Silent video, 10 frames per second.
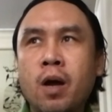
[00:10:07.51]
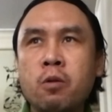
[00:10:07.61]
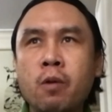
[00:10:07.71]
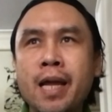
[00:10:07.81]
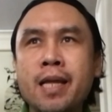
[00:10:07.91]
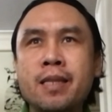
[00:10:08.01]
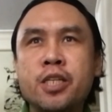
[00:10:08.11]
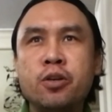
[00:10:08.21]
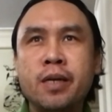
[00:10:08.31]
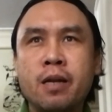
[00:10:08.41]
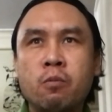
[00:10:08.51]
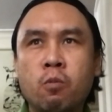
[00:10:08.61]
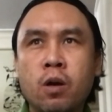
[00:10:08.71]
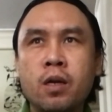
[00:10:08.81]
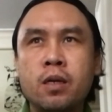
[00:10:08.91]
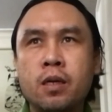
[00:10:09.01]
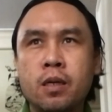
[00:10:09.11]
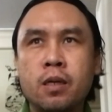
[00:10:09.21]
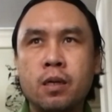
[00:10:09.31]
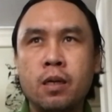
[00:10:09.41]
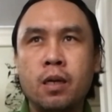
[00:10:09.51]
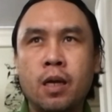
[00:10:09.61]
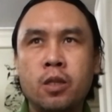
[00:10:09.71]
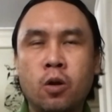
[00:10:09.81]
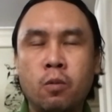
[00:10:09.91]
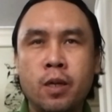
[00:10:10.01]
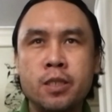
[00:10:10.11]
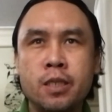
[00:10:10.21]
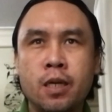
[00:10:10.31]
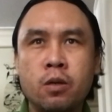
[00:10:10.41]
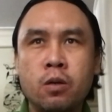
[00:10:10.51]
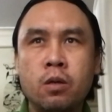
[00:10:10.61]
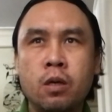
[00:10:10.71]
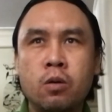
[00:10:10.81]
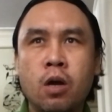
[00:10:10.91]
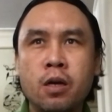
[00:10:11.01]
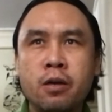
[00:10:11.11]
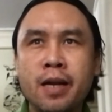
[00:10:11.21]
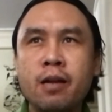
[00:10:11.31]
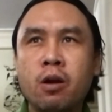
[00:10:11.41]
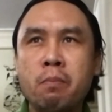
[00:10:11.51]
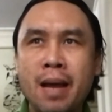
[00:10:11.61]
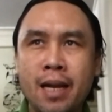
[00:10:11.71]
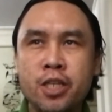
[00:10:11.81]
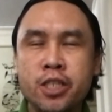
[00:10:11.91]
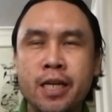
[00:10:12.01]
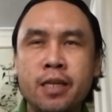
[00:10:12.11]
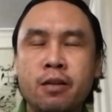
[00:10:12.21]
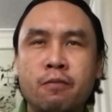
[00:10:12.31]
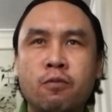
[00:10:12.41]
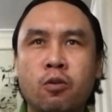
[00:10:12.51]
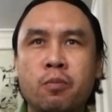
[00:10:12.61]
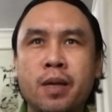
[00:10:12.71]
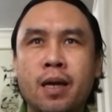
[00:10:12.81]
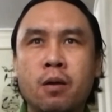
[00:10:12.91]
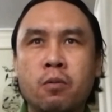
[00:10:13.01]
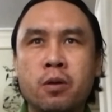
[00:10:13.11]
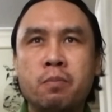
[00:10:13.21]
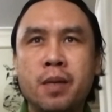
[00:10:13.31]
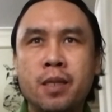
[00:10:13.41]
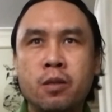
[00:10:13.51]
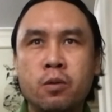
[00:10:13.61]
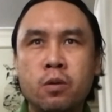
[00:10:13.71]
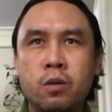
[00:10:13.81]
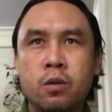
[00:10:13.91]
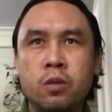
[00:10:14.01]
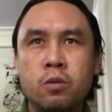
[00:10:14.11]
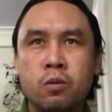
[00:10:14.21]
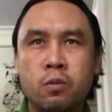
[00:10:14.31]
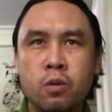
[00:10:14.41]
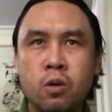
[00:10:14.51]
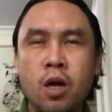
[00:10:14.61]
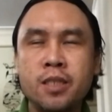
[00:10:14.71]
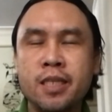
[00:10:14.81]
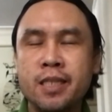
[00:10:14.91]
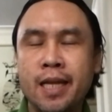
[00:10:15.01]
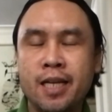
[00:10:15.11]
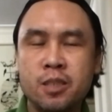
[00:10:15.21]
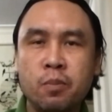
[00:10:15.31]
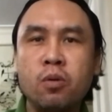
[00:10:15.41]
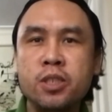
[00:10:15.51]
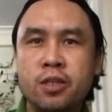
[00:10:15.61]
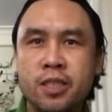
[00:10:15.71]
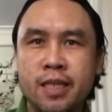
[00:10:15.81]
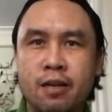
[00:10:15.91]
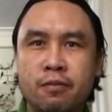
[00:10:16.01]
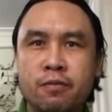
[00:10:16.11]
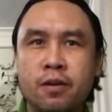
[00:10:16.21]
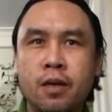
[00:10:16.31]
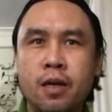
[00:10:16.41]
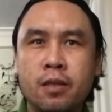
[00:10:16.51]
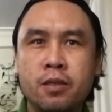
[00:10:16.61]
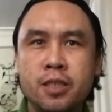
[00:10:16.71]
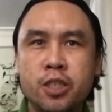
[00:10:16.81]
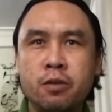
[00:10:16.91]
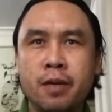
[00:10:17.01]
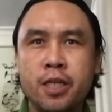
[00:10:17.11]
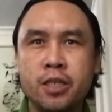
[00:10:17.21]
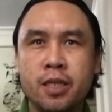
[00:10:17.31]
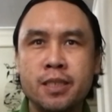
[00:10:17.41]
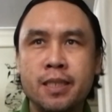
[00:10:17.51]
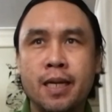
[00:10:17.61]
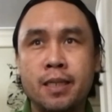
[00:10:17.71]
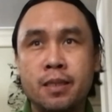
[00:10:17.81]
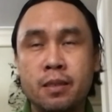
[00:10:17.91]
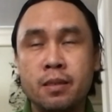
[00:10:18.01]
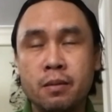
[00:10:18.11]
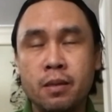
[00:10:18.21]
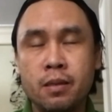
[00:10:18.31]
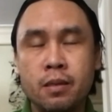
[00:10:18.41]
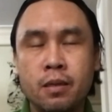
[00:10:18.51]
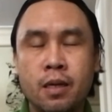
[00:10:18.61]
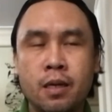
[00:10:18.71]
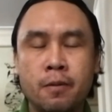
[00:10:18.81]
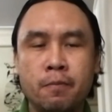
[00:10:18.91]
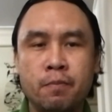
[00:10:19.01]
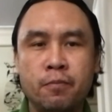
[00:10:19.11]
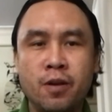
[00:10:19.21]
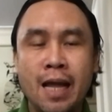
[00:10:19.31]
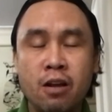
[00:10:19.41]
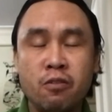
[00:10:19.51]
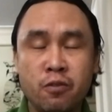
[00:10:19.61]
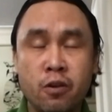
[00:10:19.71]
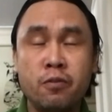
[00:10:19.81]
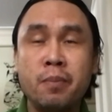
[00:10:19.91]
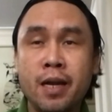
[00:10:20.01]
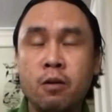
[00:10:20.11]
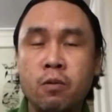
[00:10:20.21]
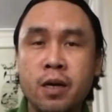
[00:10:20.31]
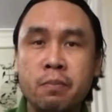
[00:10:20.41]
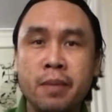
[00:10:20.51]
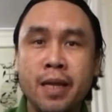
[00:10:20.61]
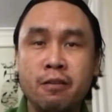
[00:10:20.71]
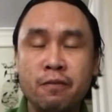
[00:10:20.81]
way that you can work towards conquering or managing your phobia would be to constantly expose yourself to situations that, for lack of a better word, make you